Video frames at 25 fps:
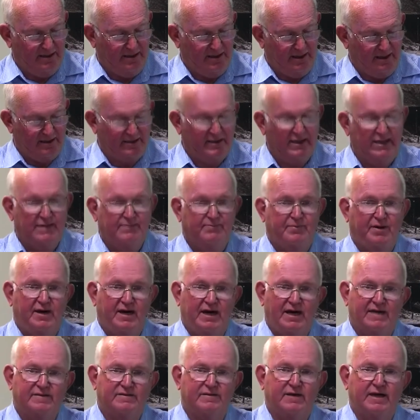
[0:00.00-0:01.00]
A key
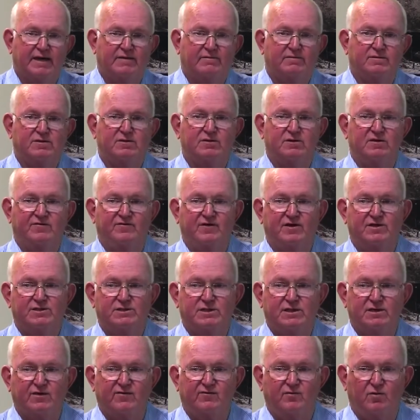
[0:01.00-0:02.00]
part that
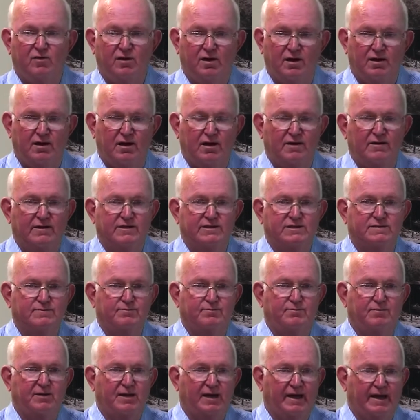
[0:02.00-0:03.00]
University of Wollongong has
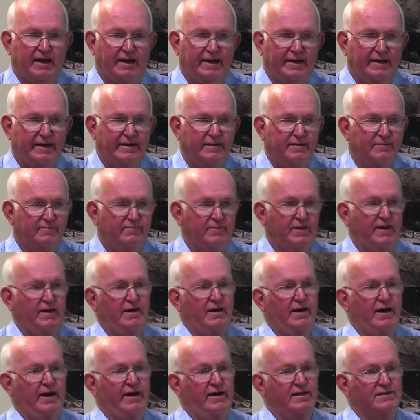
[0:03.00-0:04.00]
played
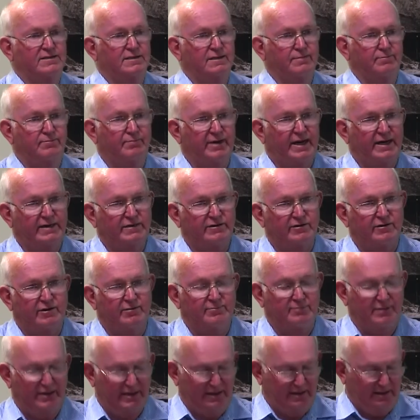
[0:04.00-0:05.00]
and has impacted
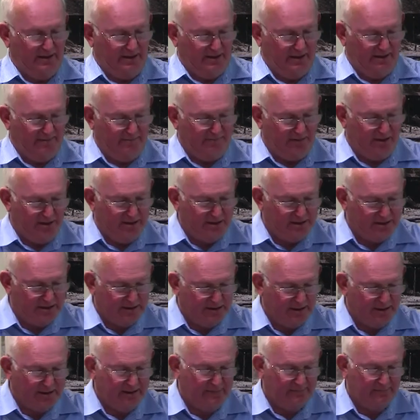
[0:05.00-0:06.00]
on me
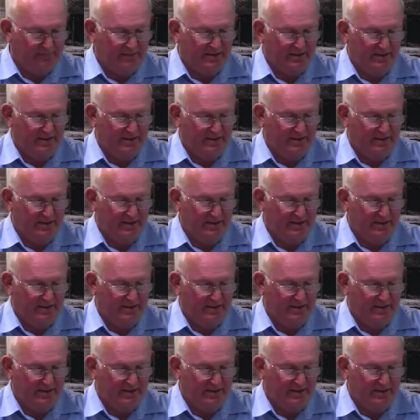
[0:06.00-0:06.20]
personally